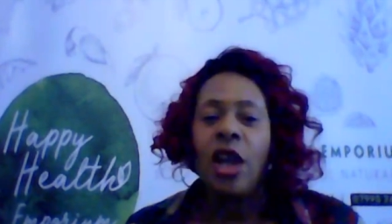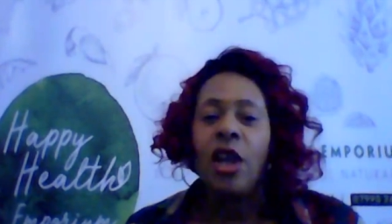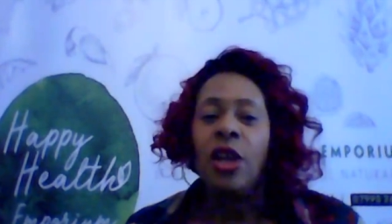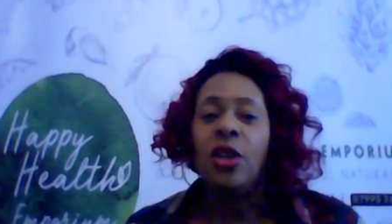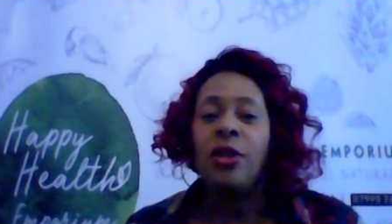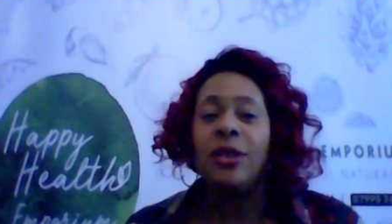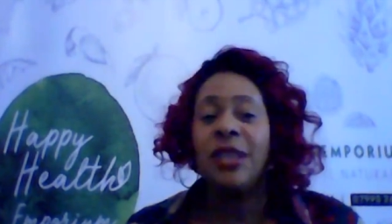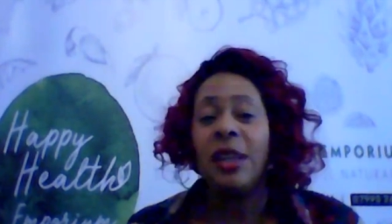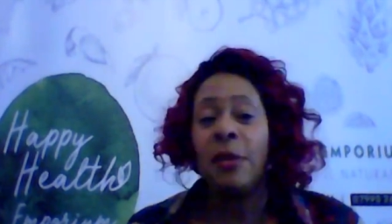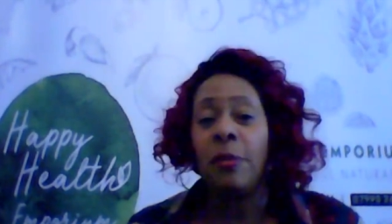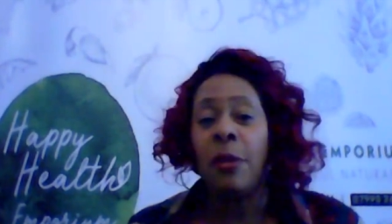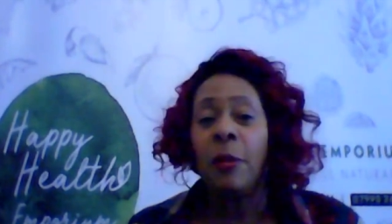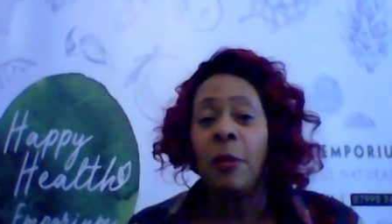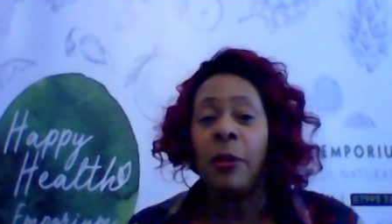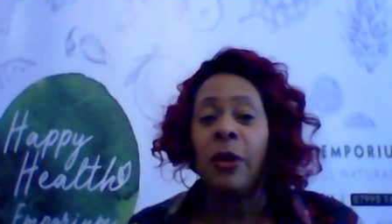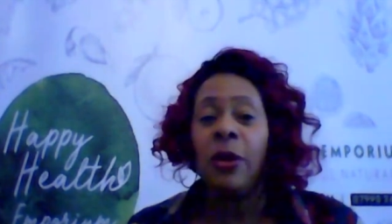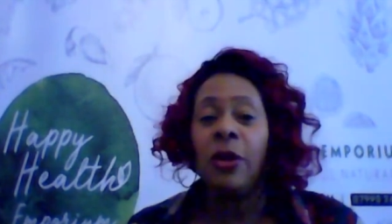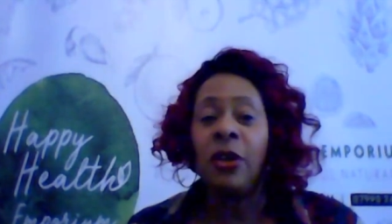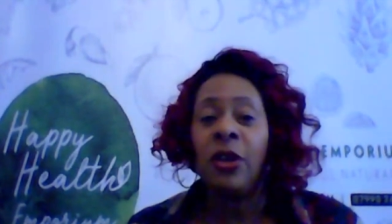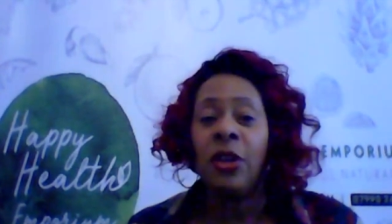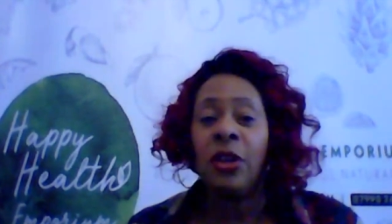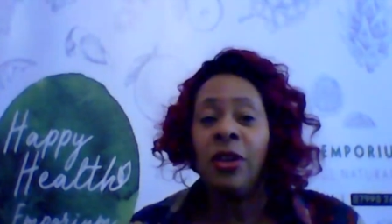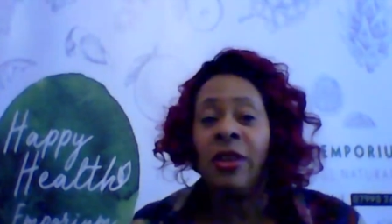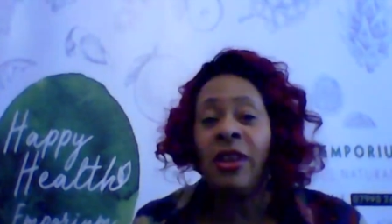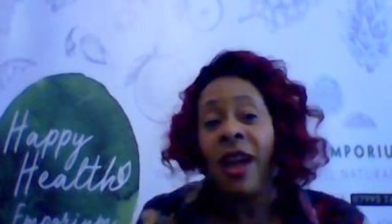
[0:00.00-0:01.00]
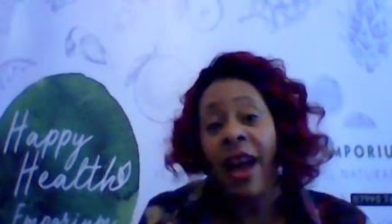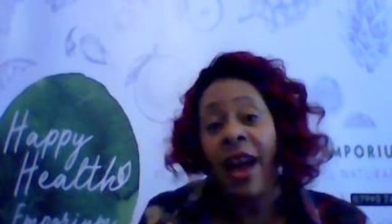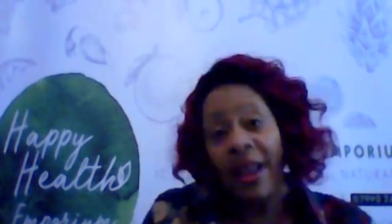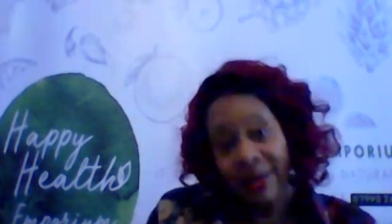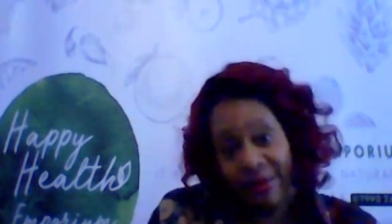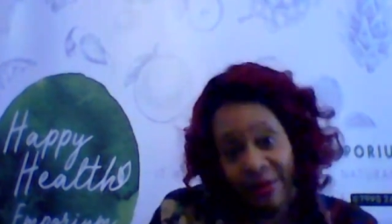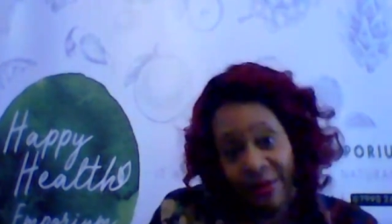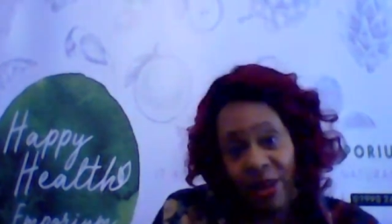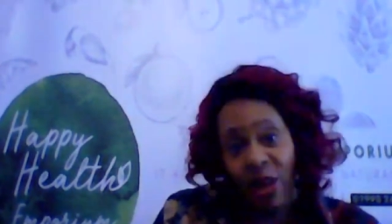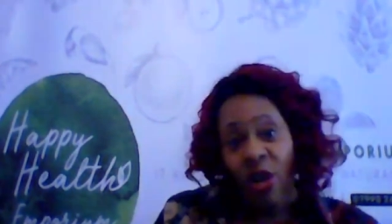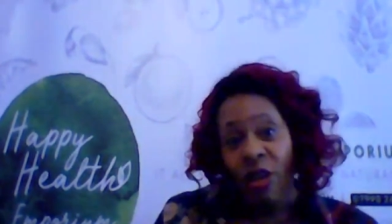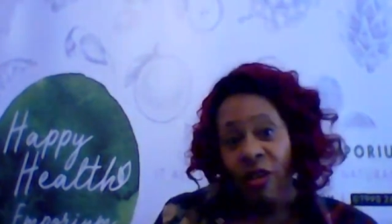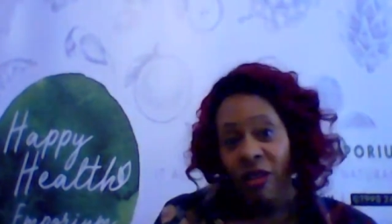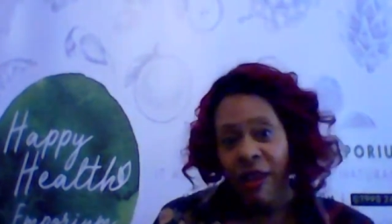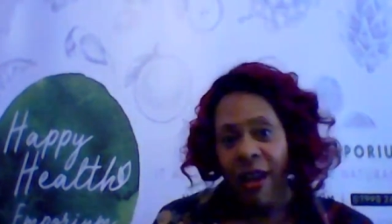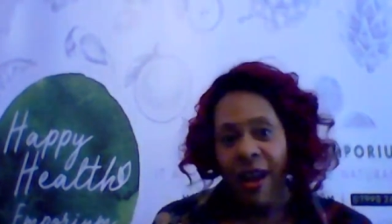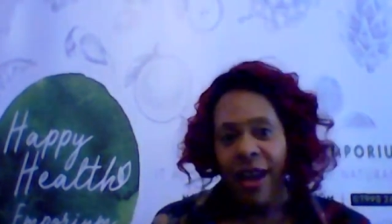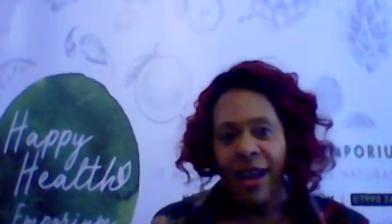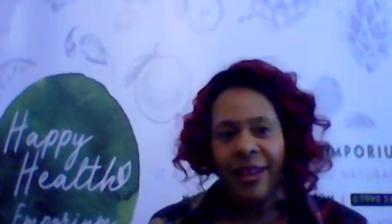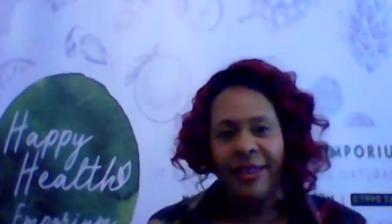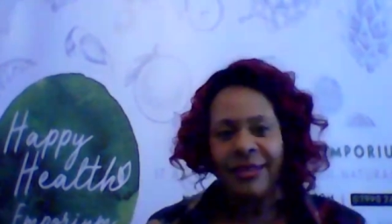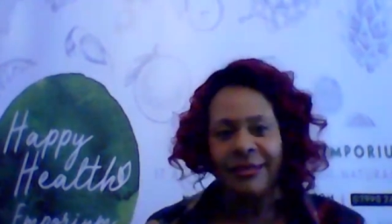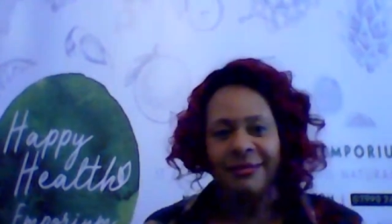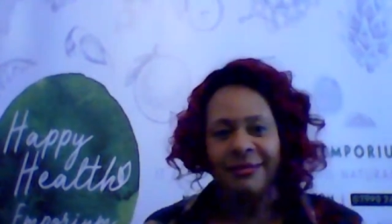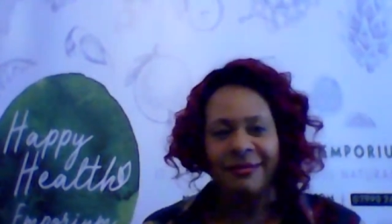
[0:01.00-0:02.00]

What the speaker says: you see people looking at you like, all right,